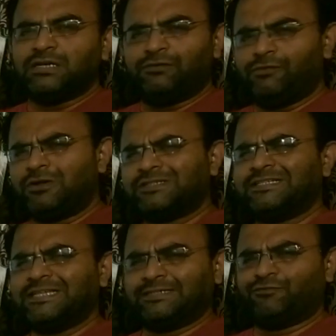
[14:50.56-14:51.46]

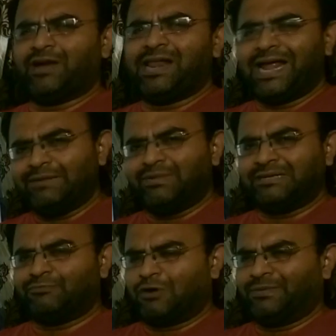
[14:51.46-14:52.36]
Fluorescence is one light
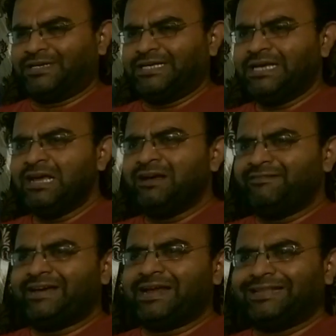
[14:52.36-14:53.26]
emitting property
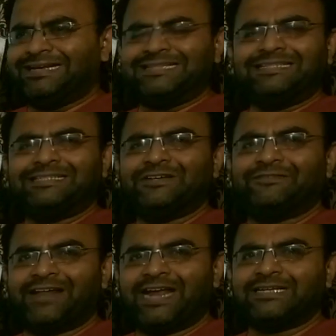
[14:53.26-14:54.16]
where the intensity
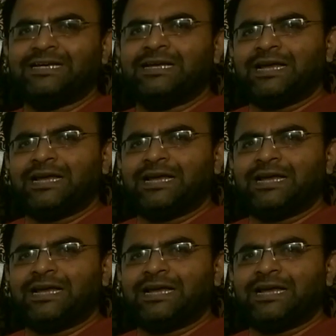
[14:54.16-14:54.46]
of light